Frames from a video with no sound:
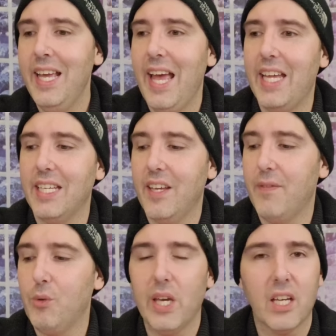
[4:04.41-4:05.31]
And if
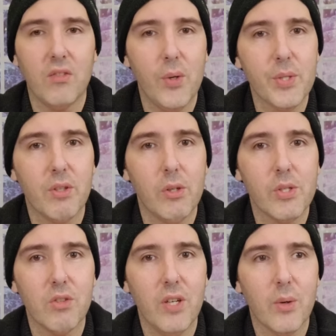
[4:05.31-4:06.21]
you get close, close,
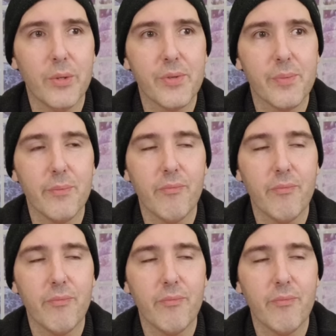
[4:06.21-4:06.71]
close,